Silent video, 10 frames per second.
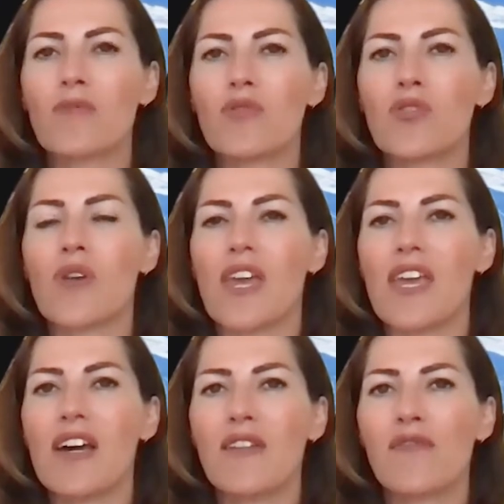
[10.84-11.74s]
to
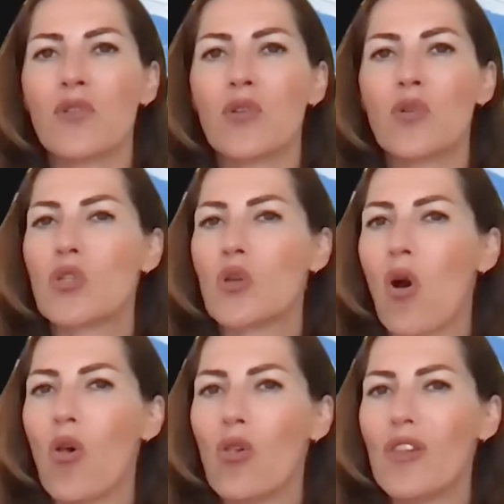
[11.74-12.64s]
AI for Good,
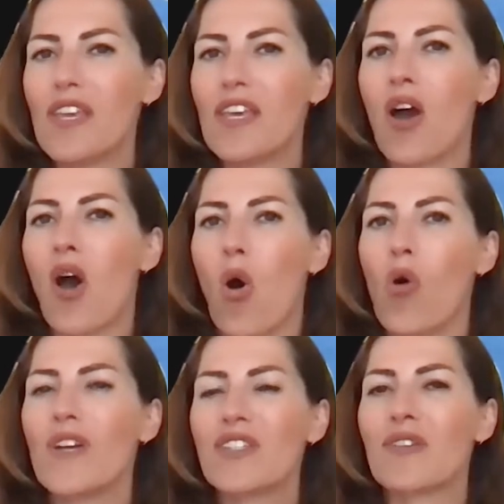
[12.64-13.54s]
all year,
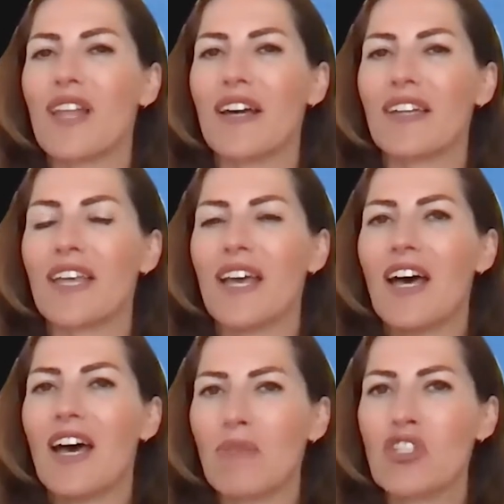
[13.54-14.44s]
always online.
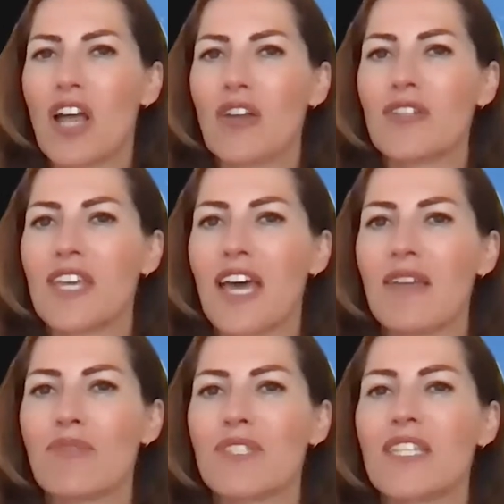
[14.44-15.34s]
I'm Charlotte
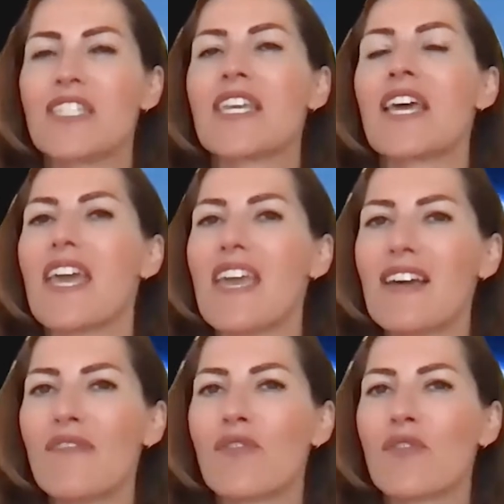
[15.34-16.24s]
Kahn, presenting
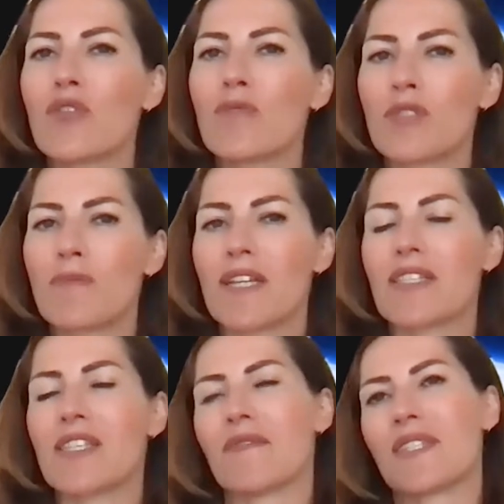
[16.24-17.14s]
AI for Good
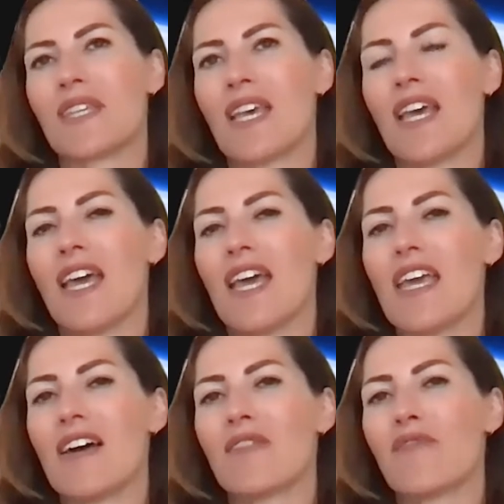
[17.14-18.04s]
Perspectives.
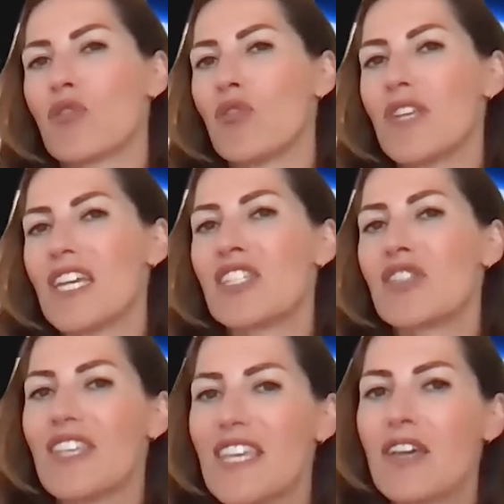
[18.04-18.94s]
AI for Good is
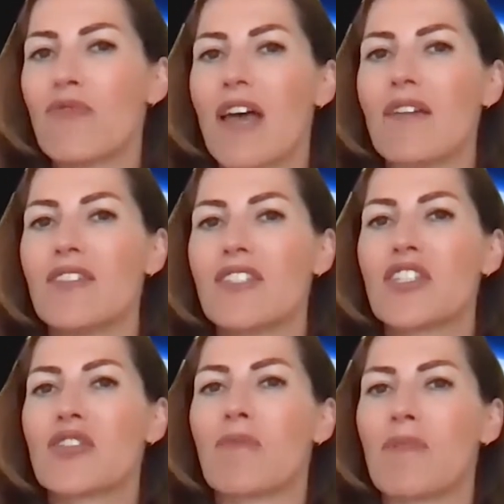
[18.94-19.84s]
a year-round
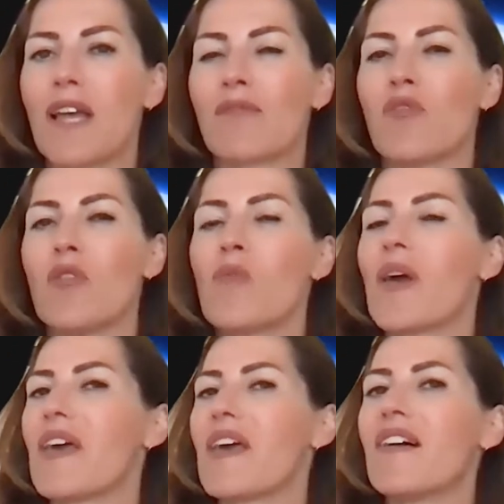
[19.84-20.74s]
digital platform
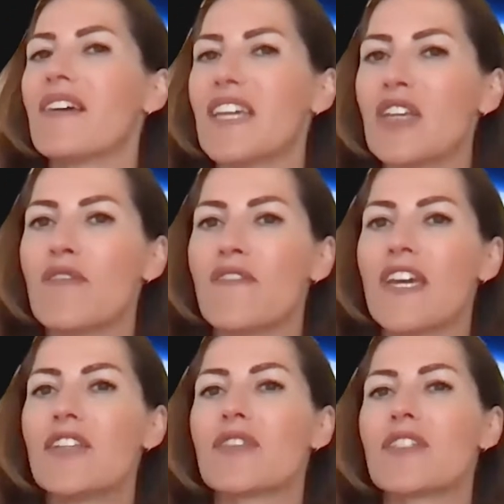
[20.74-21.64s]
where AI
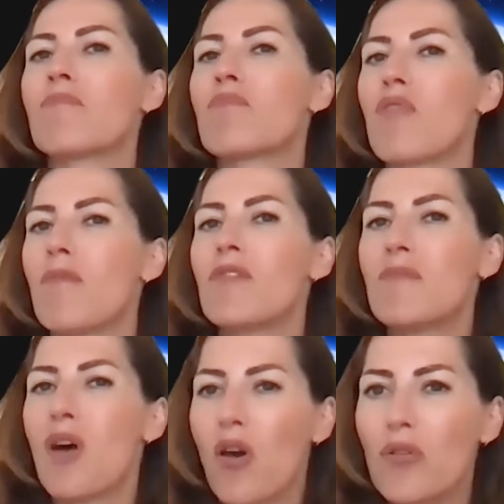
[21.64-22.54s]
innovators and
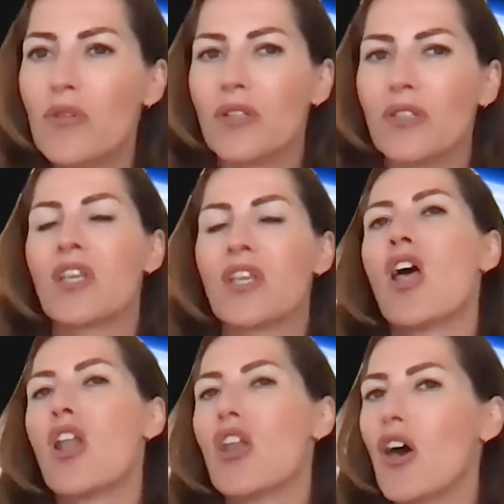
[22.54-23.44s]
problem owners
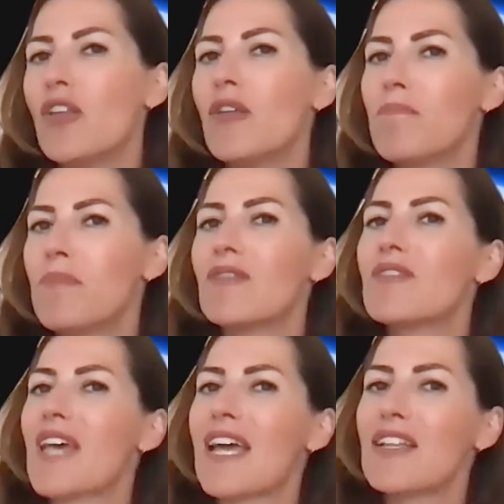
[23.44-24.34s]
learn,
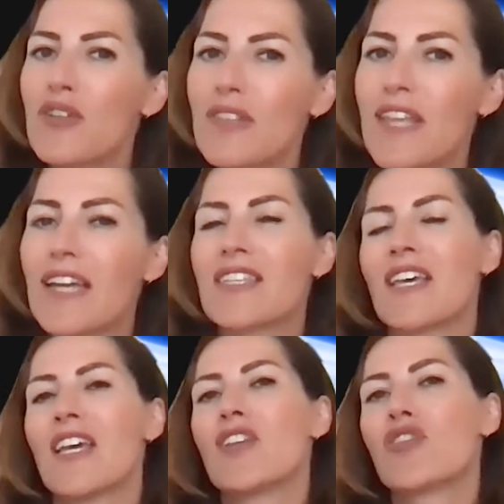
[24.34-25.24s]
build, and connect
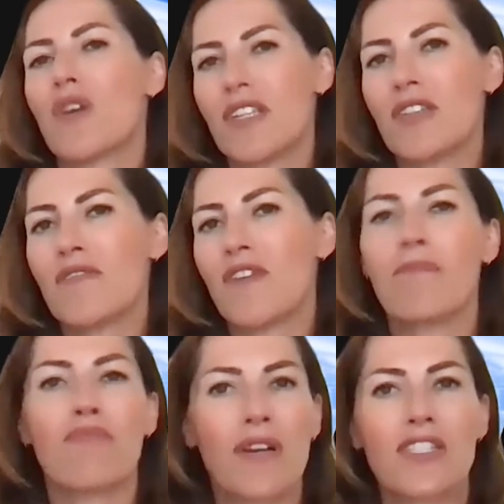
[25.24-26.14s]
to identify
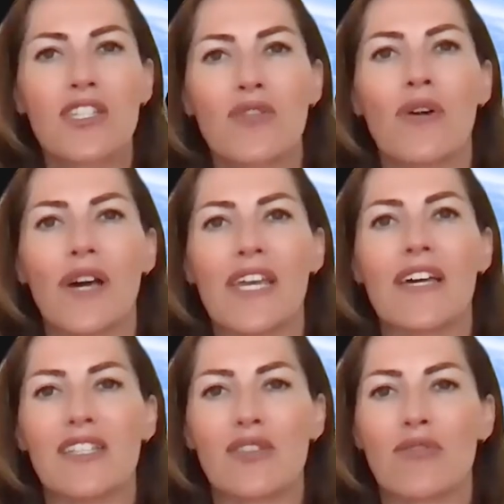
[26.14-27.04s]
practical
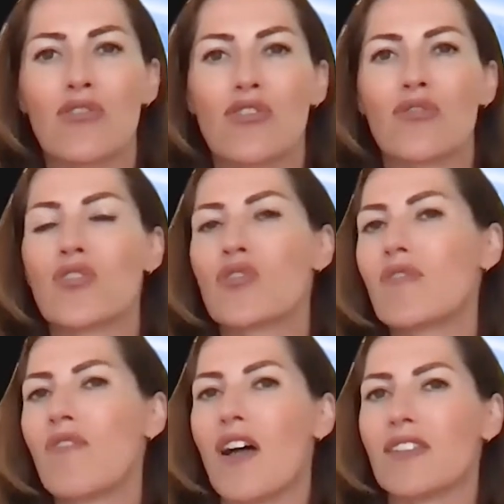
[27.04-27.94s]
AI solutions to
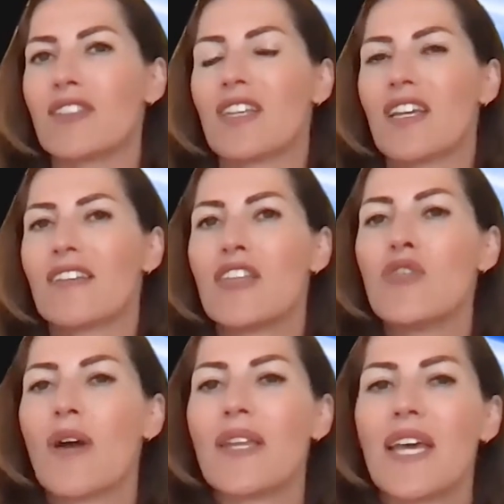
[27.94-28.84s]
advance the
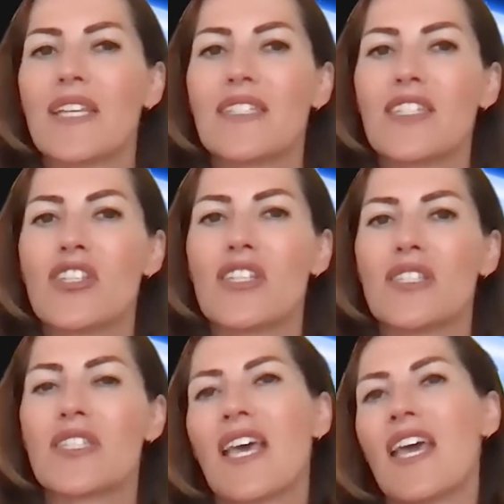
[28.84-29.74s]
UN
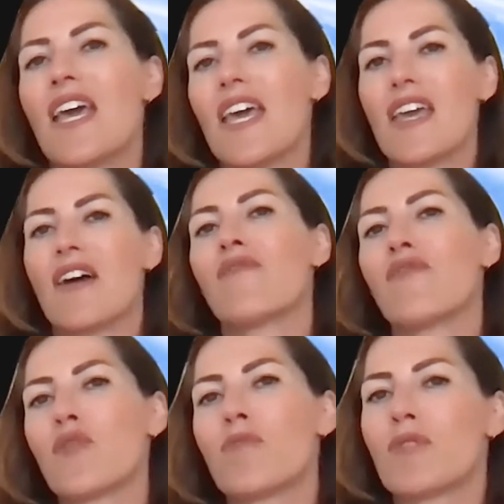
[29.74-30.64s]
SDGs. AI
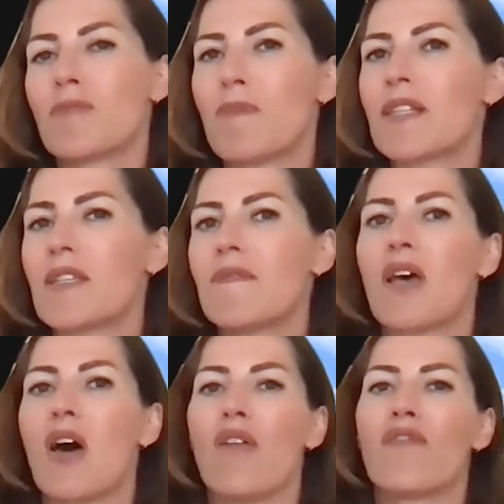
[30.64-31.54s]
for Good Perspectives
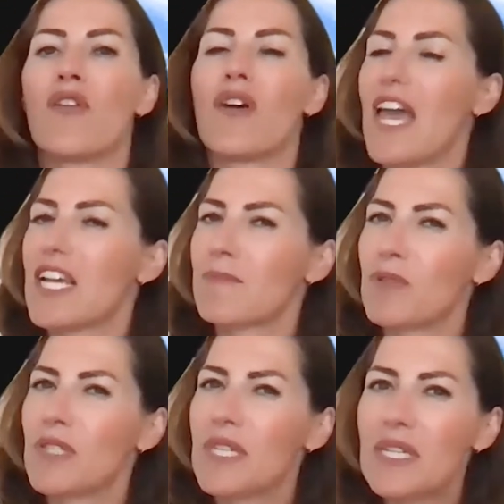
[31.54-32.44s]
offer
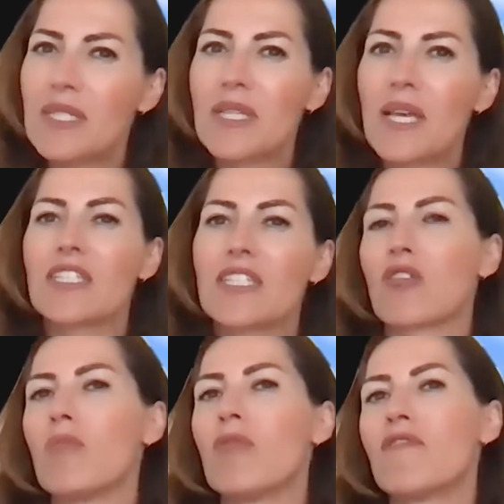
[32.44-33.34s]
expert insights,
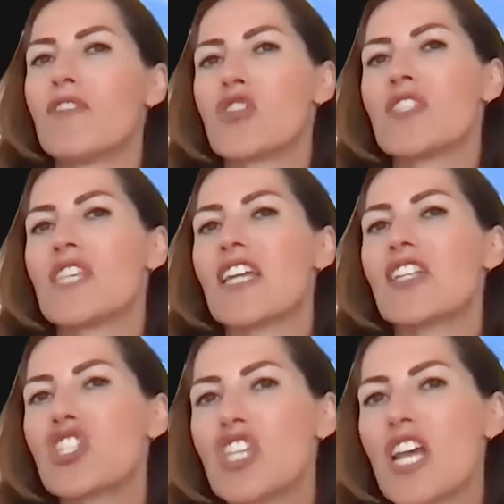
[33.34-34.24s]
global visions,
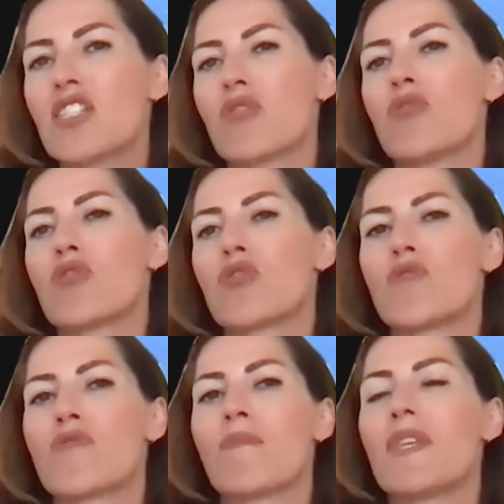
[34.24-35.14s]
and shared
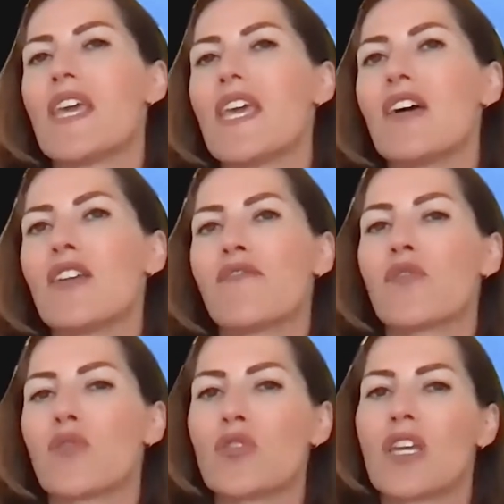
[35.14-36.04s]
solutions from the AI for
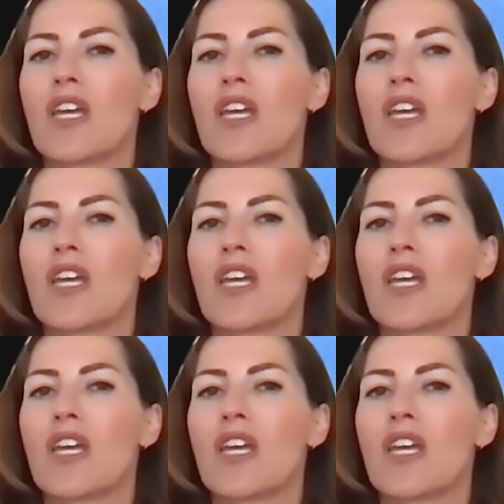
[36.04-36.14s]
Good